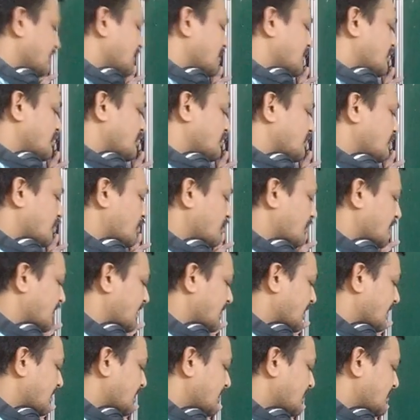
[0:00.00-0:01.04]
So that
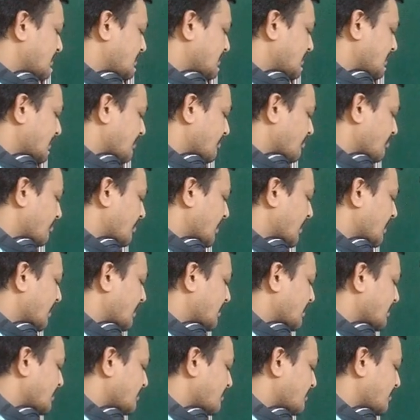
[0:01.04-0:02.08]
is
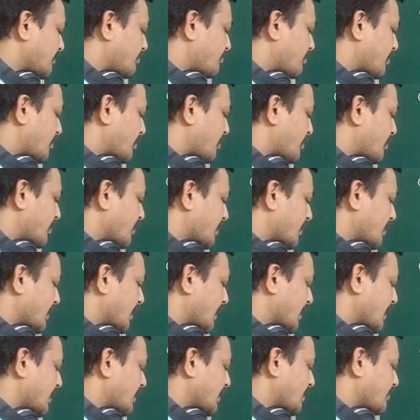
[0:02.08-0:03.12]
breakage of bond,
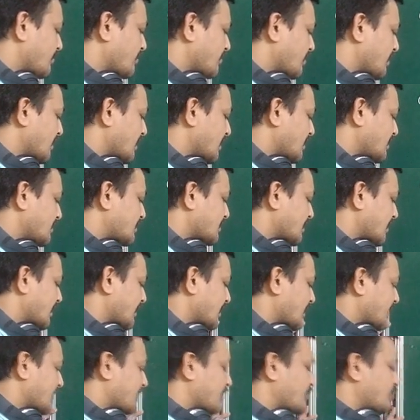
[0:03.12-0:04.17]
NaOH or
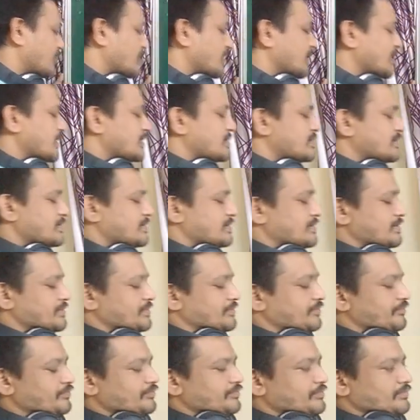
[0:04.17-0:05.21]
KOH.
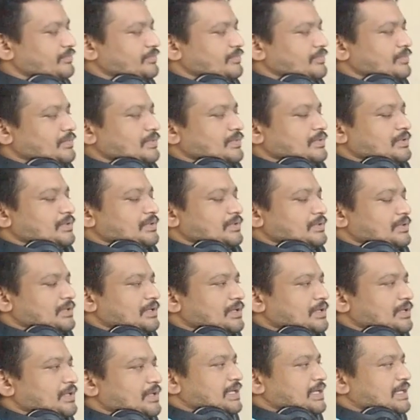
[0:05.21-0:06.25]

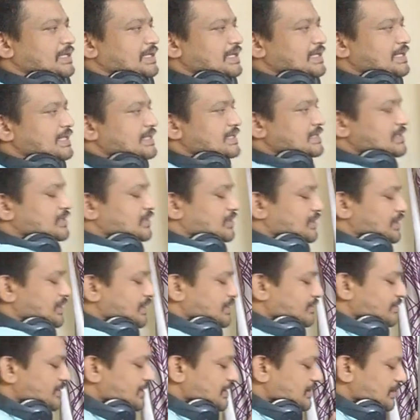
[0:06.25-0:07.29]
Here is not
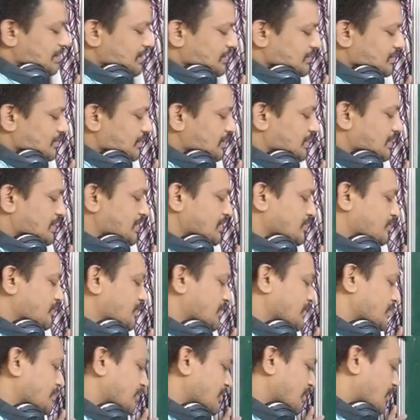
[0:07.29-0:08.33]
given, here salt is
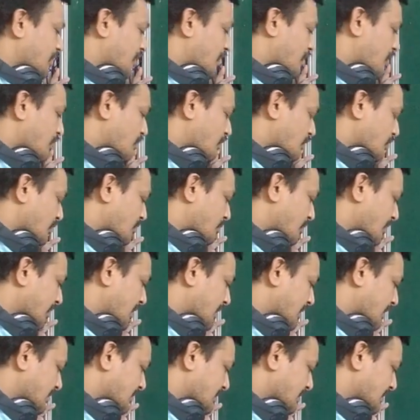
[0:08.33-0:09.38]
formed. How to
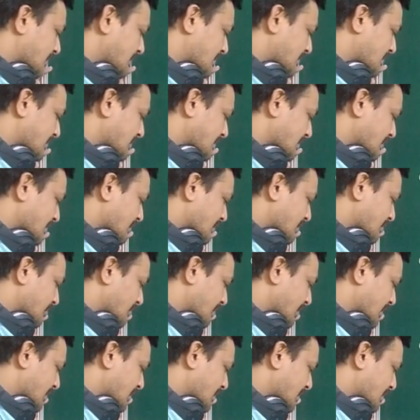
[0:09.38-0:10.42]
break this?
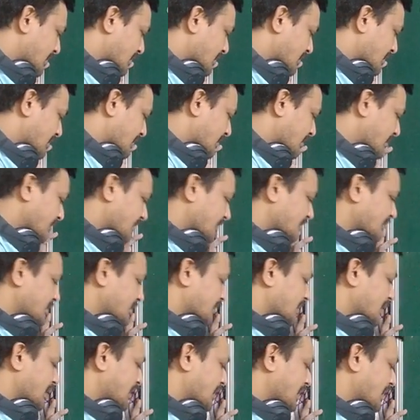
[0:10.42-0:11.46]
Break here
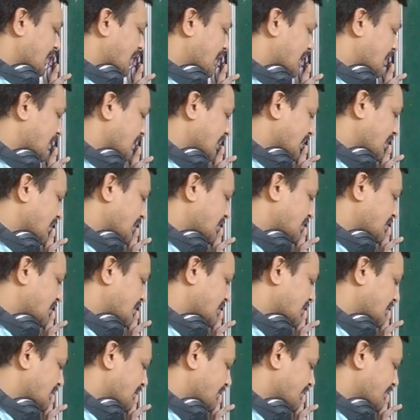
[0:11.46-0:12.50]
add H.